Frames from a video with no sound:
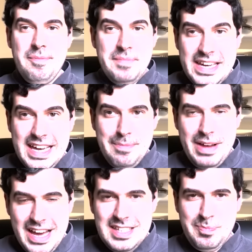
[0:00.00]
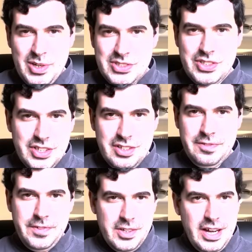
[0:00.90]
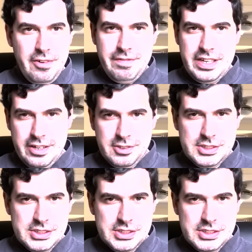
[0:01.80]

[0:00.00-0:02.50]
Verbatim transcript: megabytes per second for our video.